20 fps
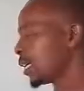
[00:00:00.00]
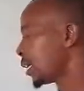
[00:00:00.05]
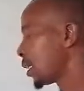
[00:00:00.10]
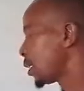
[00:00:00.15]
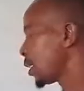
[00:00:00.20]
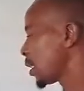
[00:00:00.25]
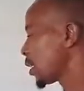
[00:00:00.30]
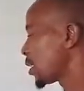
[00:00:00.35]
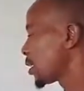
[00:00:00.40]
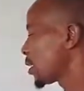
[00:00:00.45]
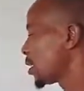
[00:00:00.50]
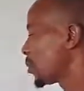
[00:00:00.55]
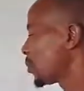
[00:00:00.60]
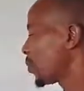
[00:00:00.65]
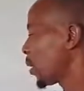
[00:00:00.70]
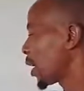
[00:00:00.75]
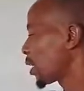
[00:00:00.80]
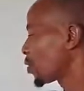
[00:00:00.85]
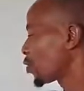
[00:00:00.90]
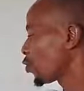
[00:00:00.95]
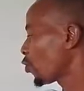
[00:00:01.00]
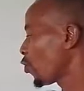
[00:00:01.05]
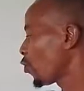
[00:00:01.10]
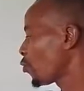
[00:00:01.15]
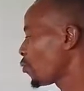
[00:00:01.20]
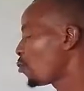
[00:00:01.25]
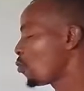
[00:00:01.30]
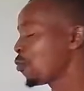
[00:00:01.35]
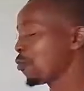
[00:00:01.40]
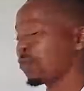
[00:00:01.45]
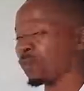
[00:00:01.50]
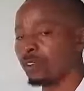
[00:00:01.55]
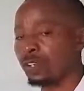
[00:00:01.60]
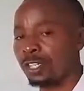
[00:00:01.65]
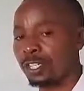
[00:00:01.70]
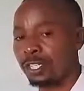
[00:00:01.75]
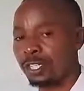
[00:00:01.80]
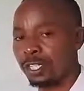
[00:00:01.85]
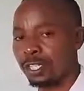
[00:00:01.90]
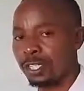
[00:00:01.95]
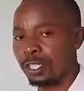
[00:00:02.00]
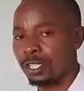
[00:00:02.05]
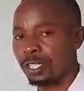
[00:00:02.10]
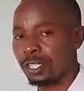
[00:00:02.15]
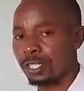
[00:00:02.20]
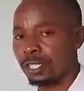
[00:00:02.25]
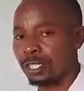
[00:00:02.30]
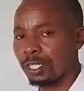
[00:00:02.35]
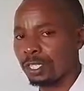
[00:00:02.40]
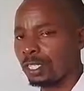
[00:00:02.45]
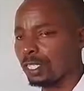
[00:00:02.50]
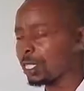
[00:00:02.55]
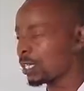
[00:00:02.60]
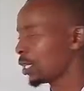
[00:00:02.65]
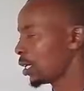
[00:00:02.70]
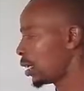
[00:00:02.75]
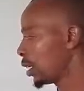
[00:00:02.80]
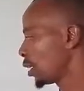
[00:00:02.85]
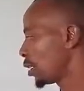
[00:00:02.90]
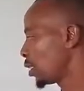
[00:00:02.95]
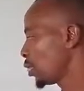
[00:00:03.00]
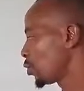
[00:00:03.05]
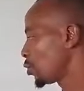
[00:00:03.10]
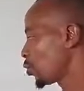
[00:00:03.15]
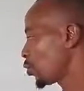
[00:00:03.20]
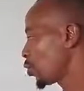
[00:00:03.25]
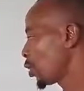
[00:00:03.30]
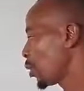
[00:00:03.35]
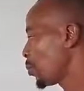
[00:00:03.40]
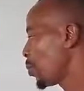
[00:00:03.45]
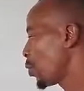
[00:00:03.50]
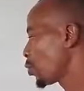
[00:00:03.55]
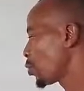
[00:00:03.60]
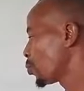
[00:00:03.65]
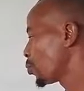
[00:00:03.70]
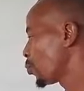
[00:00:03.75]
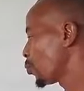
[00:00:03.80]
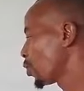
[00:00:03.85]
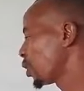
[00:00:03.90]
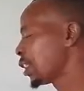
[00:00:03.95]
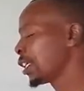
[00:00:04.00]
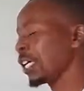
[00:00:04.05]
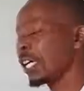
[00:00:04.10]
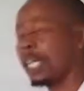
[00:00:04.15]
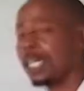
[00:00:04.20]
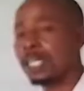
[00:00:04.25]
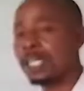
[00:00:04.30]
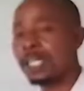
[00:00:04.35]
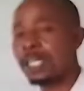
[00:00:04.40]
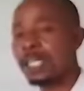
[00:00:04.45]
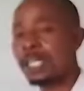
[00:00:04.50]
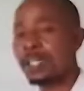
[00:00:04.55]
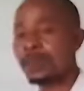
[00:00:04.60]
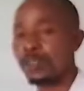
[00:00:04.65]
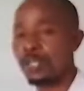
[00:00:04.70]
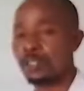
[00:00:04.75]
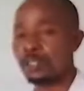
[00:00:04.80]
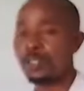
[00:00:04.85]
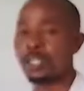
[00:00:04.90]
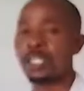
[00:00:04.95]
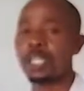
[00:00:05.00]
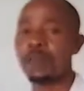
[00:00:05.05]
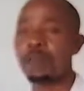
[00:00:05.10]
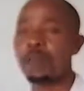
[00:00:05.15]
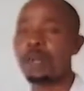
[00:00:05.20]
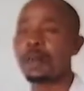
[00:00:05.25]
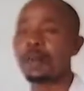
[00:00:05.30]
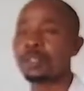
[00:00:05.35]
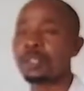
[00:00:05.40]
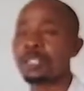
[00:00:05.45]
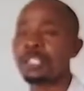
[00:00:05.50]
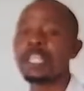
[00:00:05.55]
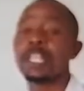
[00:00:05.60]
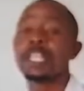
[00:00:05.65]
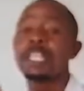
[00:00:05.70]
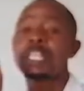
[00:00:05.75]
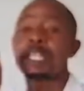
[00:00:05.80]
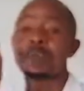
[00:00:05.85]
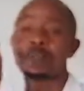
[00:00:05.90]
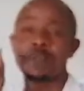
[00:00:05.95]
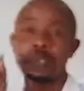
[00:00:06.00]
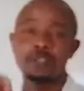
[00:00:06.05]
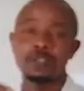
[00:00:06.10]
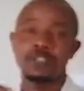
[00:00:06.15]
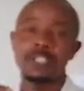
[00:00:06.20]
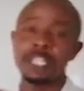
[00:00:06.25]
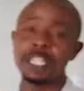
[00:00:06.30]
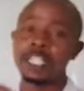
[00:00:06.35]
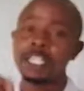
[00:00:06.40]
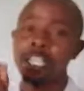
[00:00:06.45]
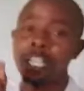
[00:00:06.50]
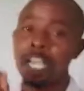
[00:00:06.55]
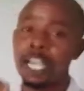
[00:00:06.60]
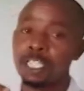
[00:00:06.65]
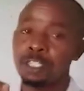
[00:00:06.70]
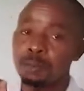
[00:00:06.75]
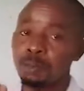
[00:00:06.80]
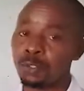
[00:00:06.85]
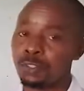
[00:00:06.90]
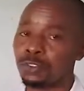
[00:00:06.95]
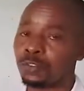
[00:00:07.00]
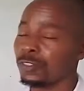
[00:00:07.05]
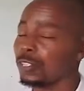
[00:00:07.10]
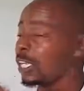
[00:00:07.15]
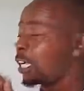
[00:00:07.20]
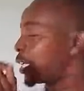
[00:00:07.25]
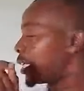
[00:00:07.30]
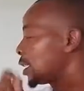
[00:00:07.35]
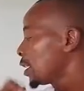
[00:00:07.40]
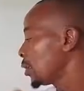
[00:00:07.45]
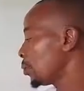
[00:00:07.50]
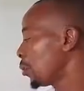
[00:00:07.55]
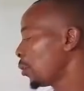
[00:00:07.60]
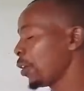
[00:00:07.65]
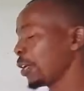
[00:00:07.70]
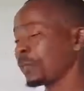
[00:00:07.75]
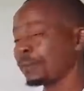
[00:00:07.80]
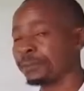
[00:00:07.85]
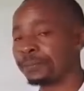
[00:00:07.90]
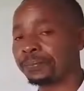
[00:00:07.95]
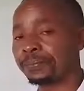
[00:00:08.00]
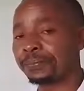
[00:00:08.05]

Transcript: There is the part of mood. And then talking about mood here, we are talking about the prevailing atmosphere in the poem.